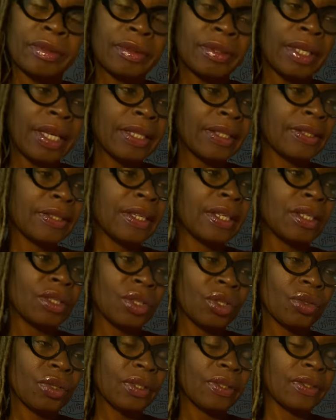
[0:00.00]
That's
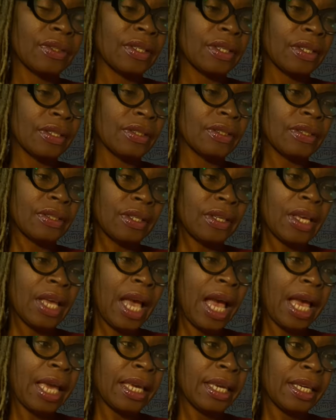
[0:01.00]
interesting,
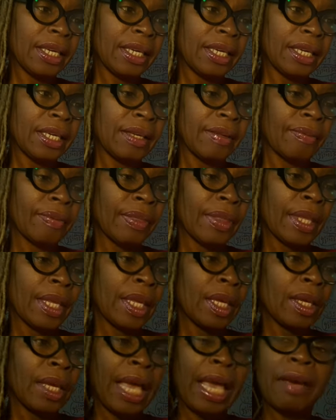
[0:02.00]
T-I-E.
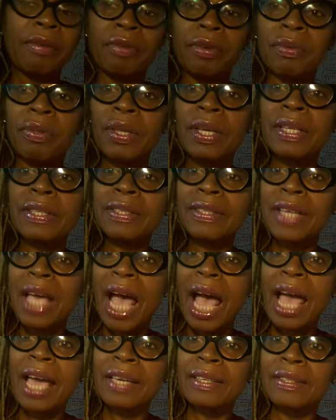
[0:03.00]
Everything
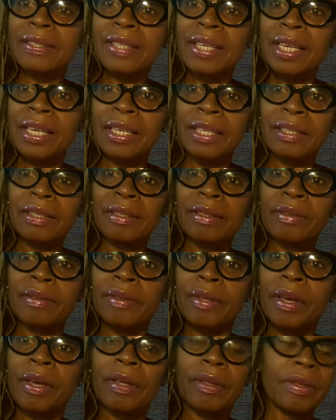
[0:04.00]
ties in
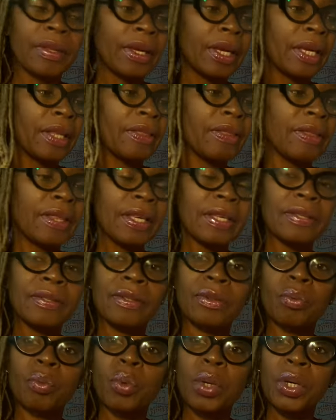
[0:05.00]

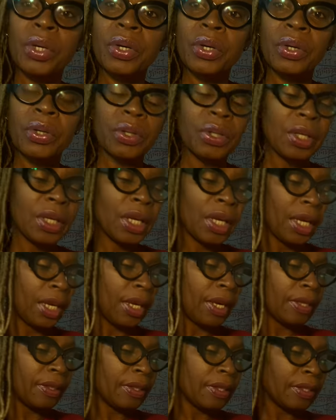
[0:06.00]
this word,
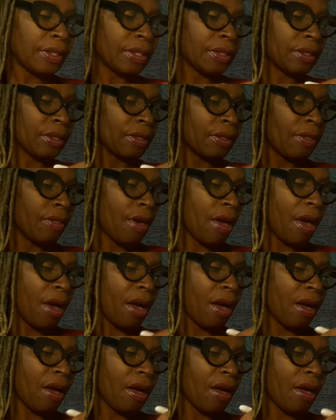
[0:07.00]
in this
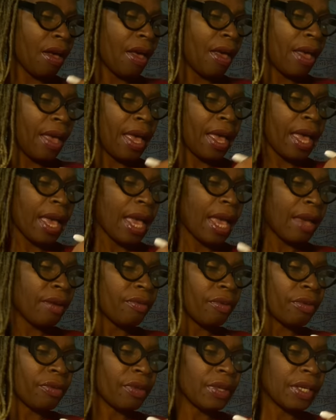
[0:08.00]
the.
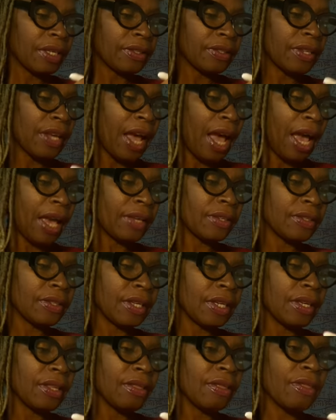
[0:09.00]
Everything ties
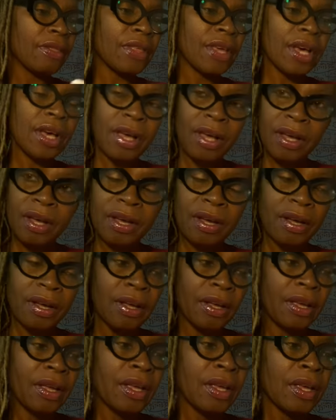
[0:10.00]
in the.
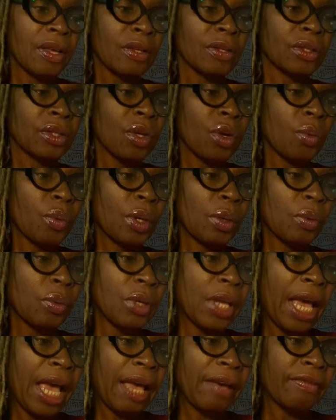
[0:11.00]
So we
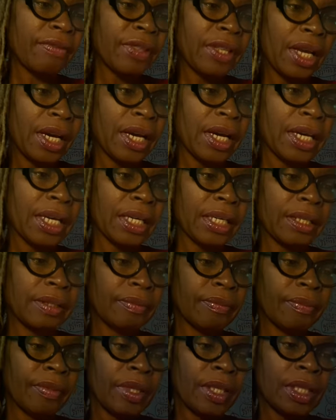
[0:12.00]
would have
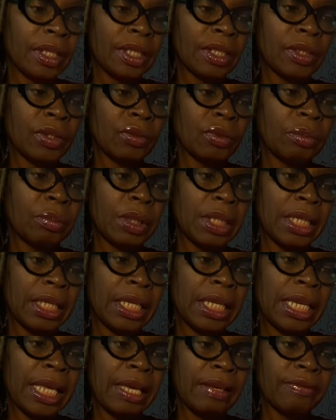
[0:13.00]
9. This would be
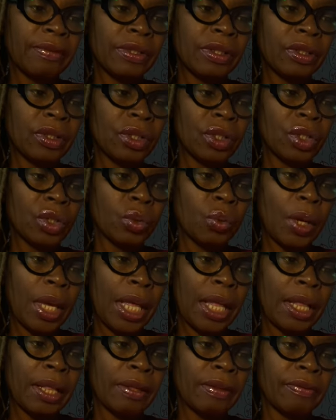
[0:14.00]
11,
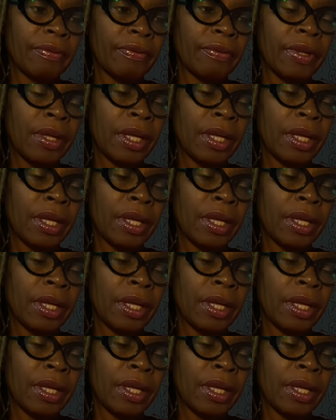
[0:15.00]
12.